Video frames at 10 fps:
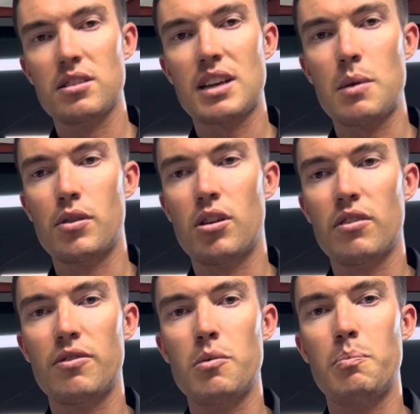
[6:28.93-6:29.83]
keep an eye
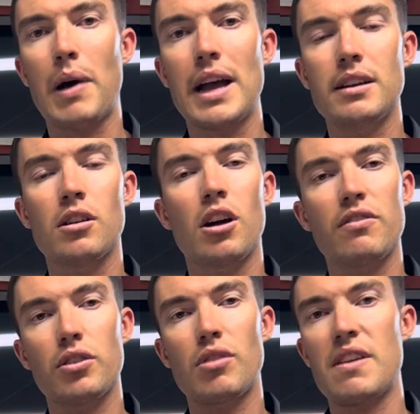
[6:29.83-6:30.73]
out for bait and over
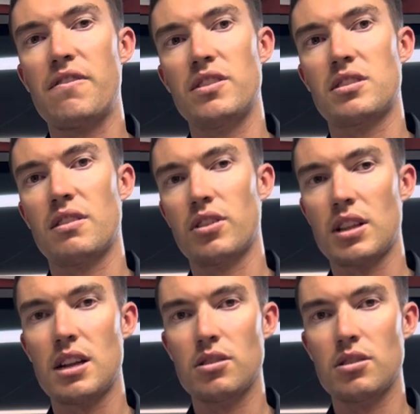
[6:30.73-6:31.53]
the reef and stuff like that,